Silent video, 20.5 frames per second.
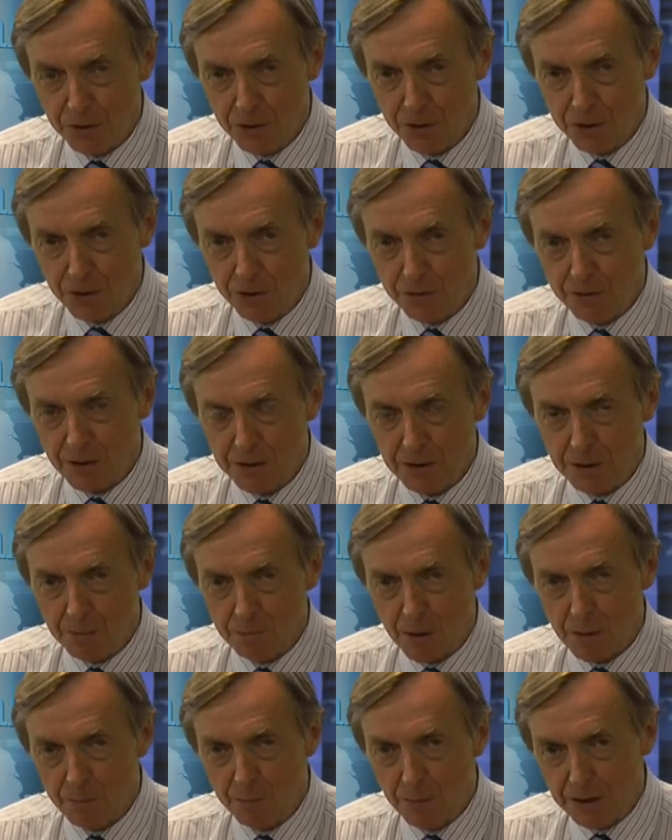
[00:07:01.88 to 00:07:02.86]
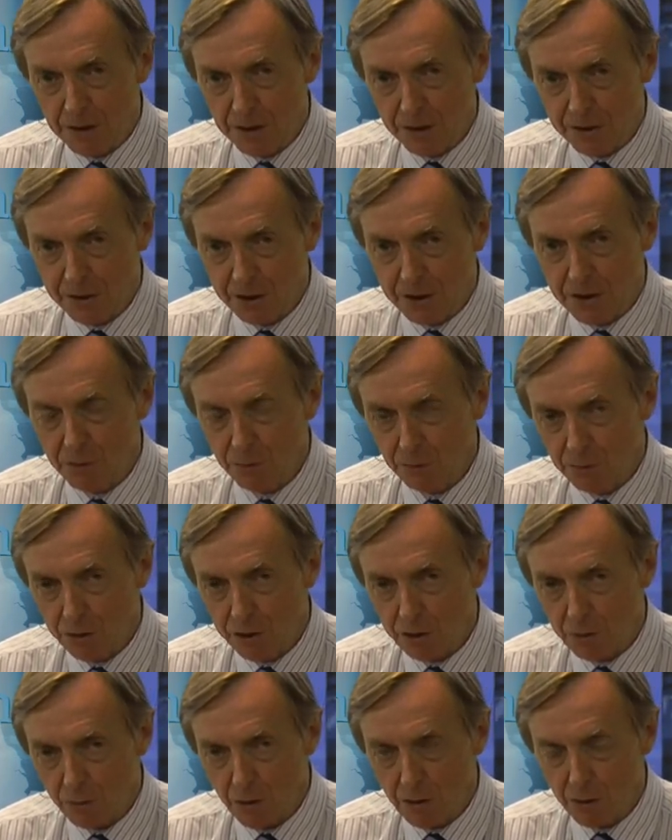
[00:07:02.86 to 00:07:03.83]
you think the public are still
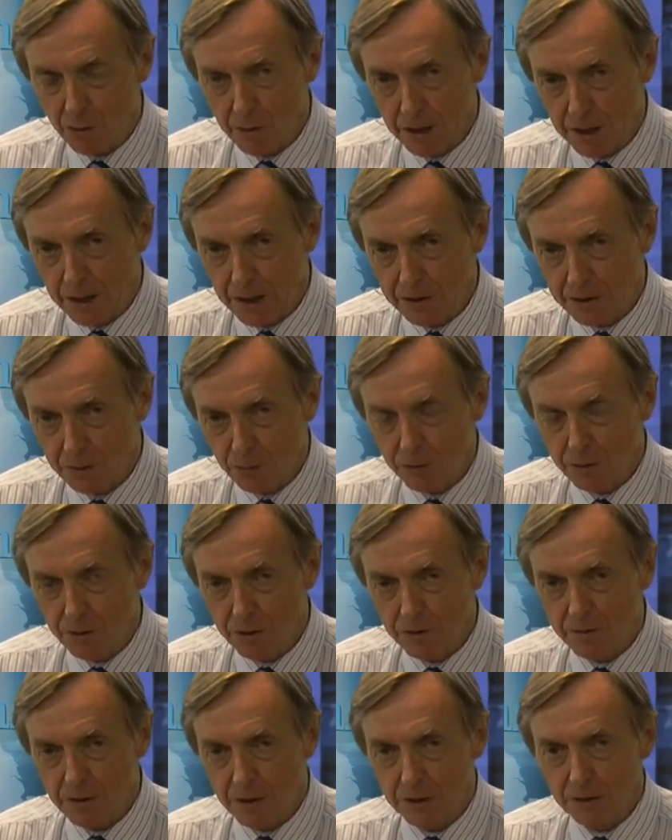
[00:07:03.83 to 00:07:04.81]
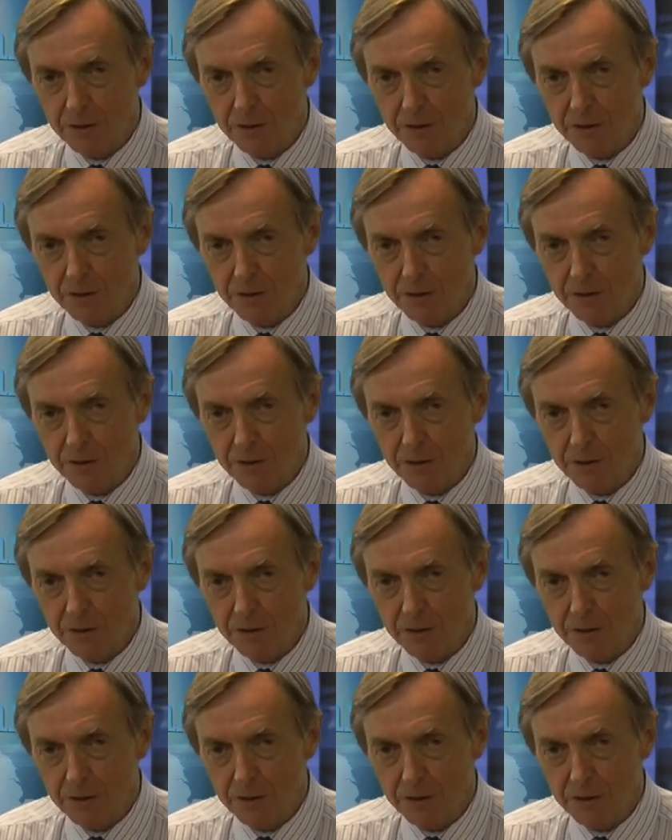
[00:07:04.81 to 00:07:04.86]
swallowing it, or do you think